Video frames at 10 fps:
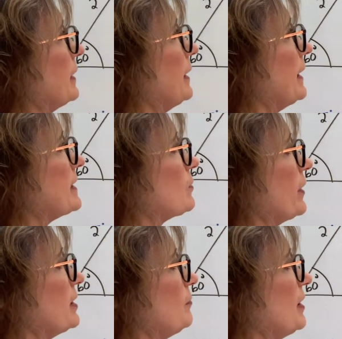it's going
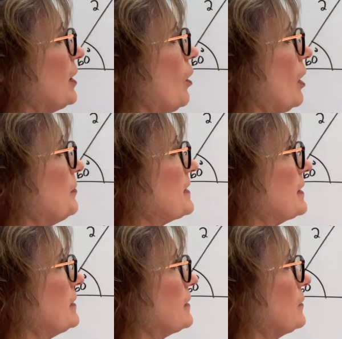to be the
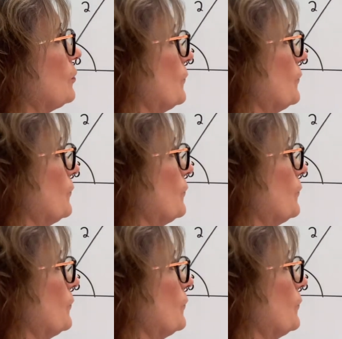opposite over